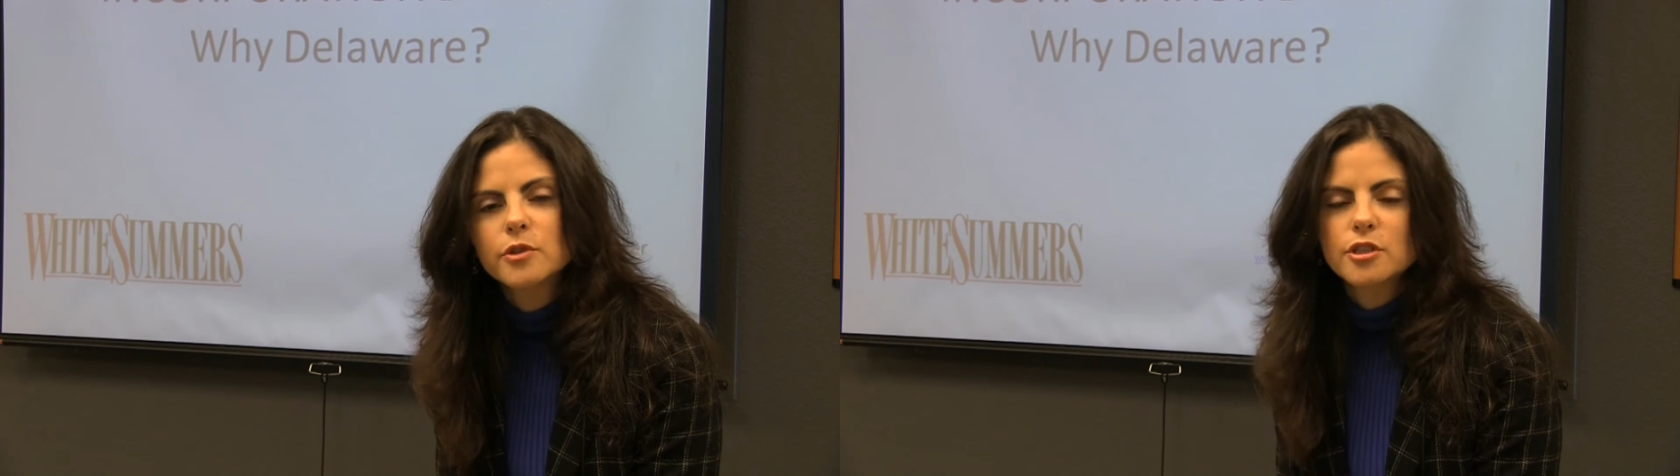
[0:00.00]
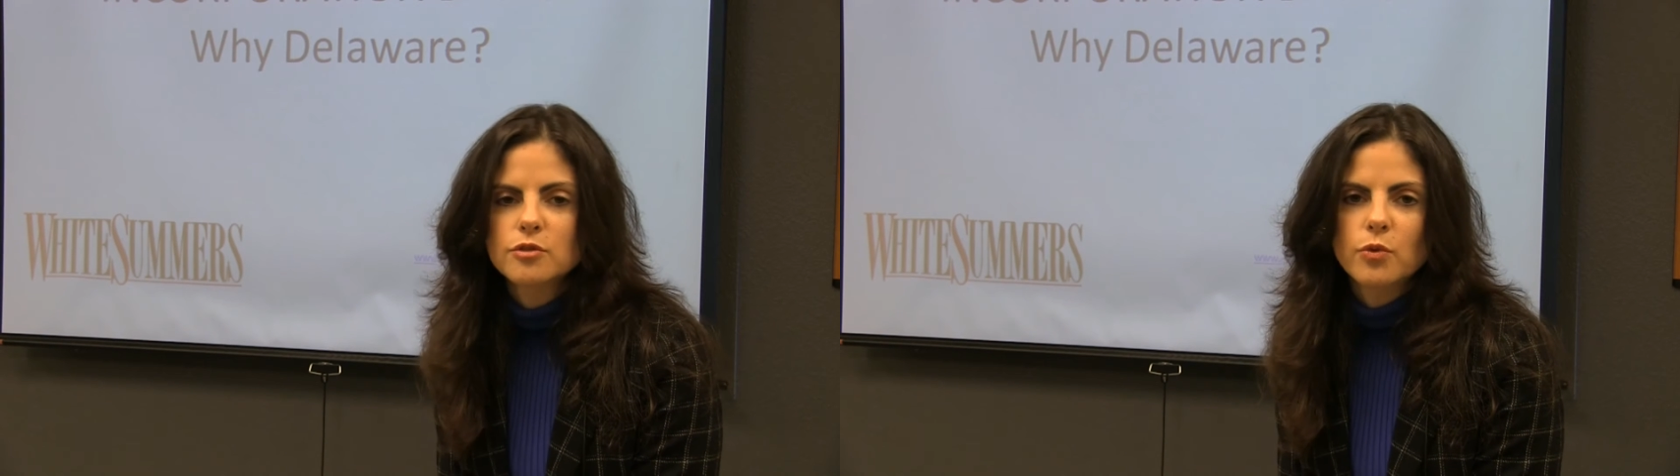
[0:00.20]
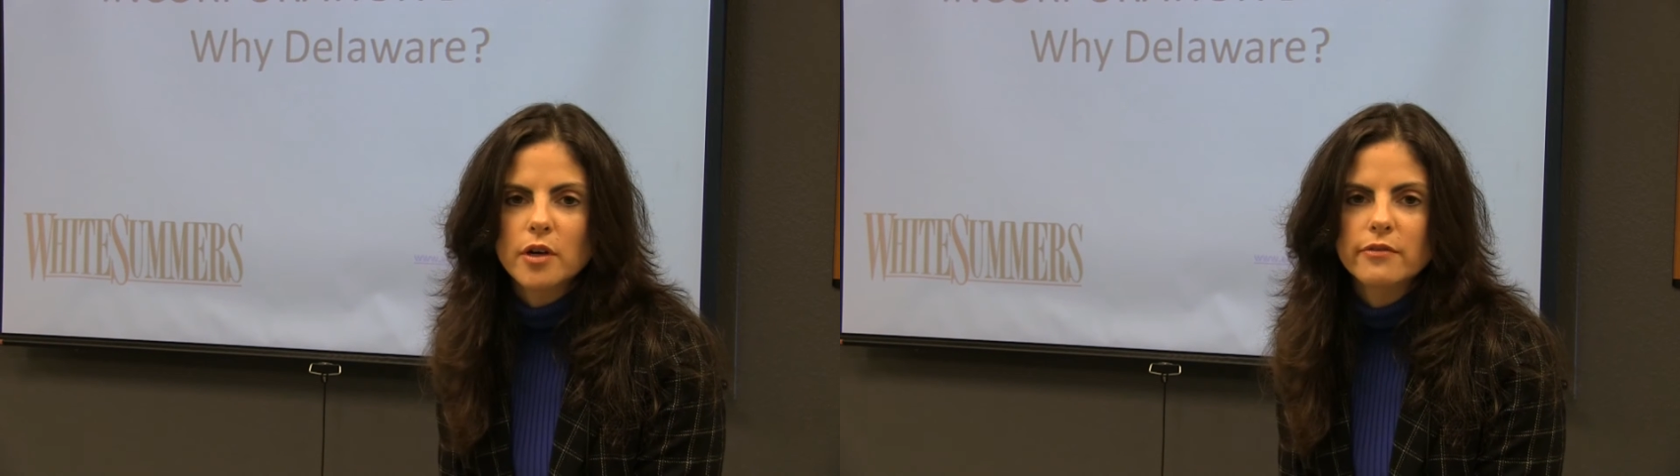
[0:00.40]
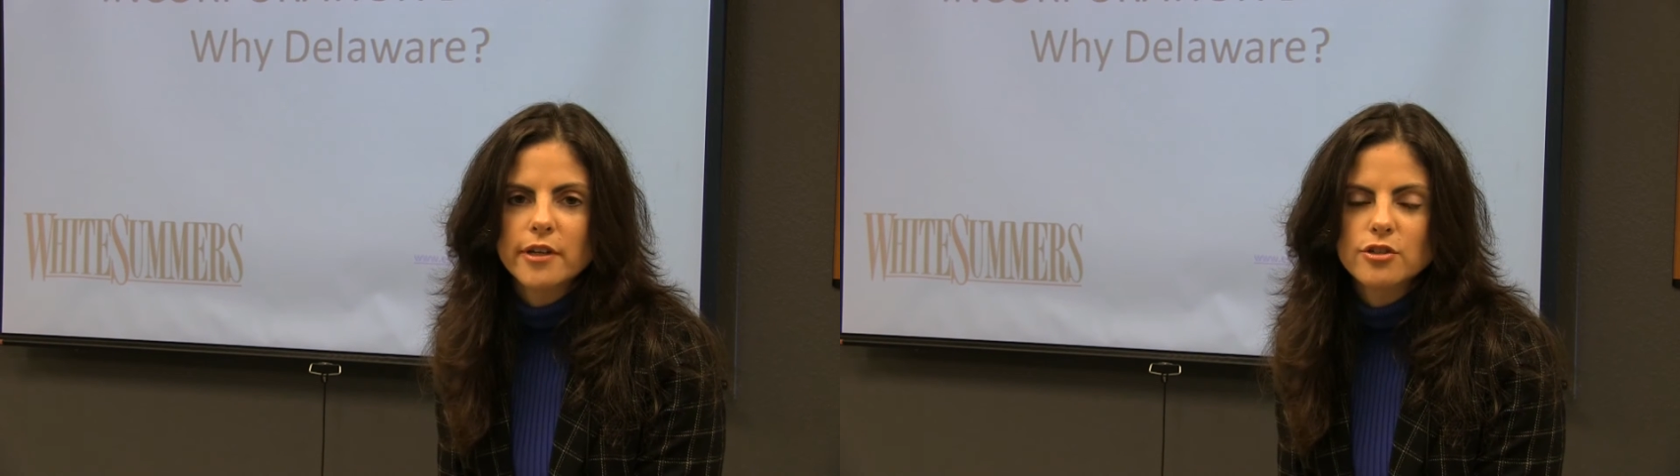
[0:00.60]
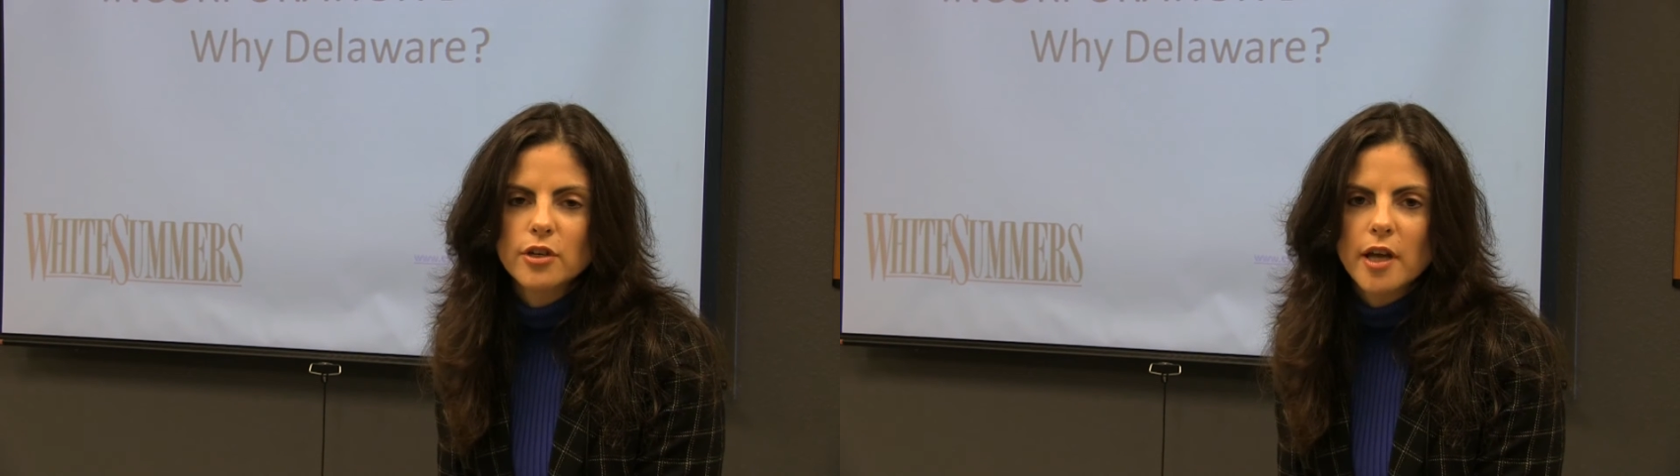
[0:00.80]
which is where
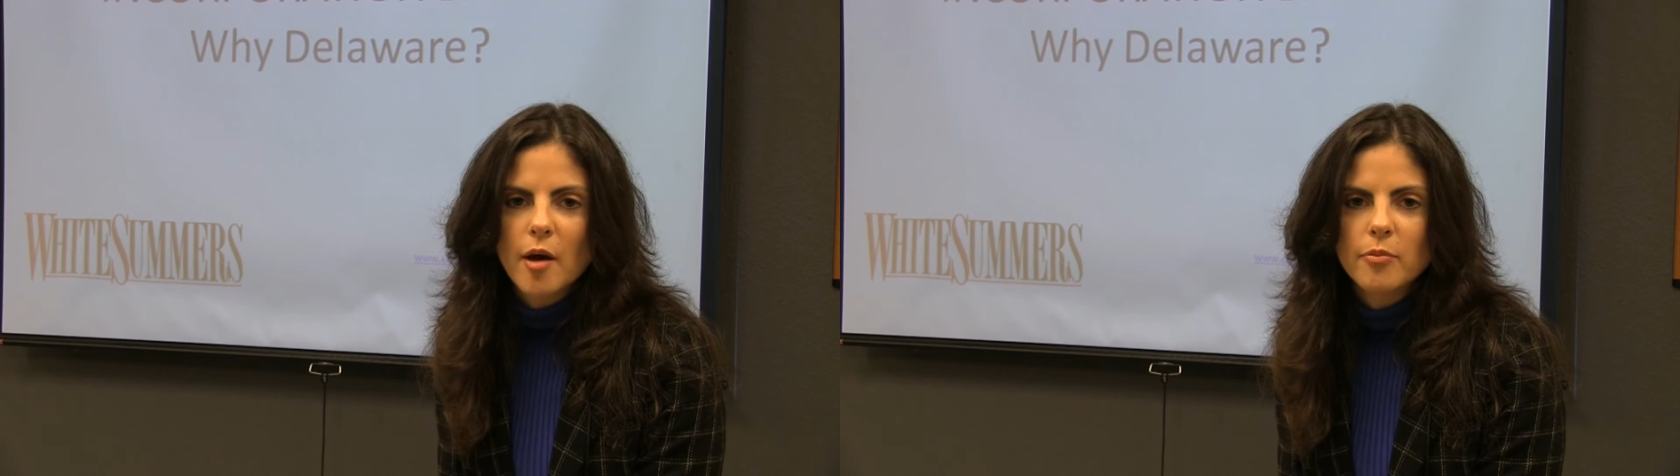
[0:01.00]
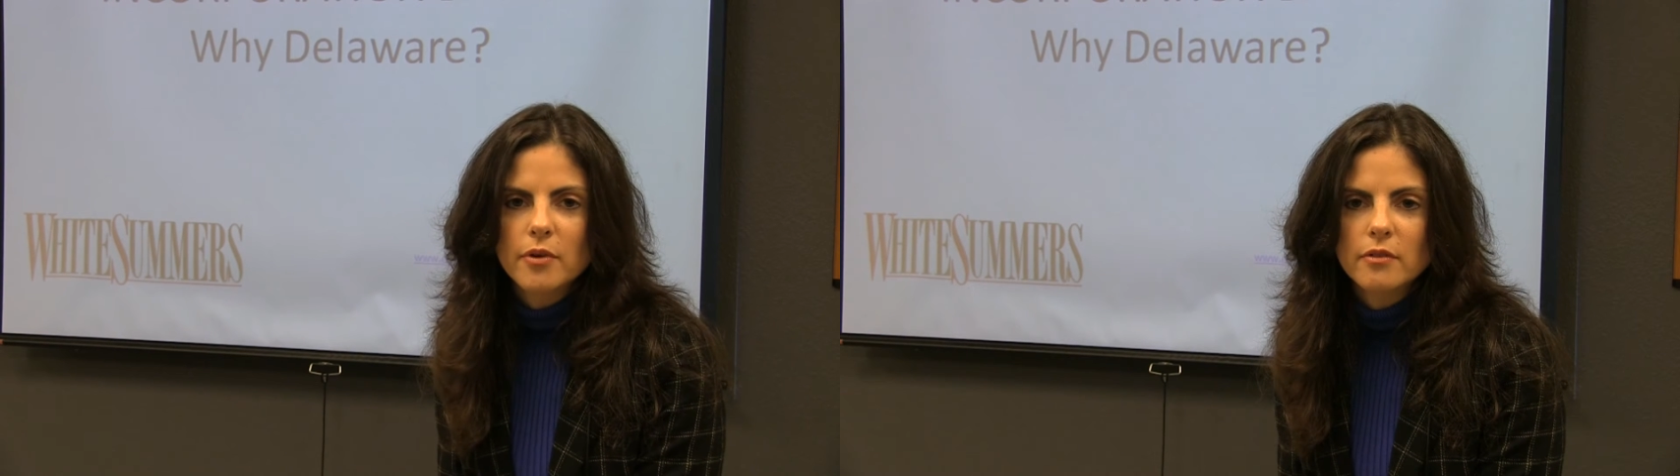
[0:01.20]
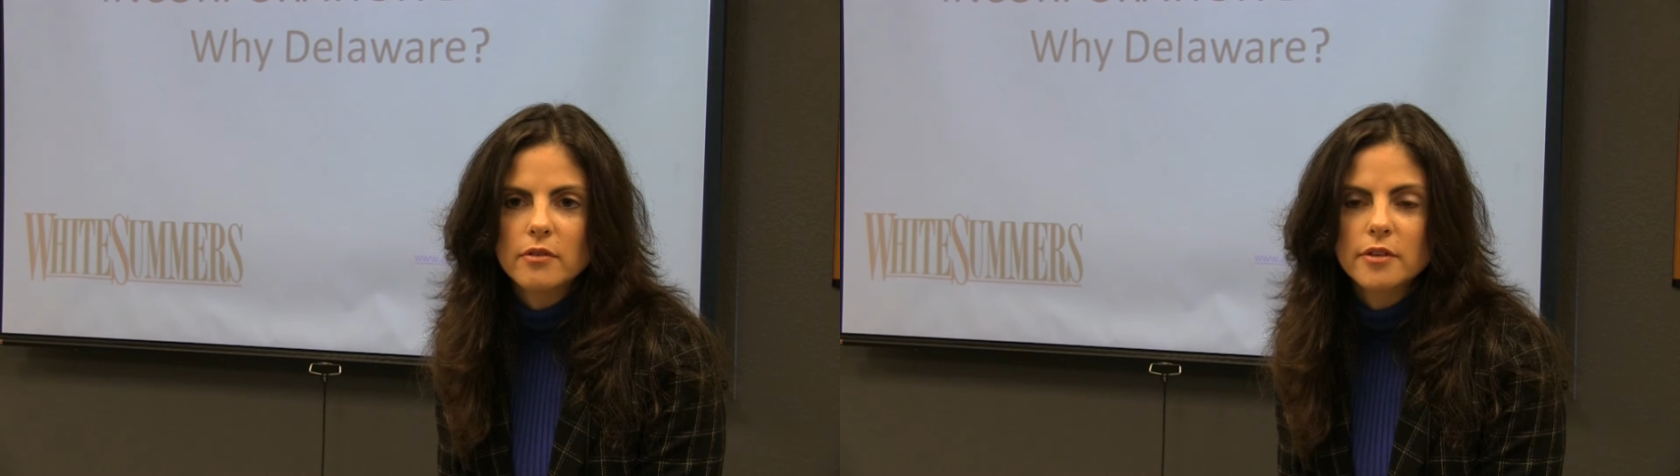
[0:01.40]
venture capital,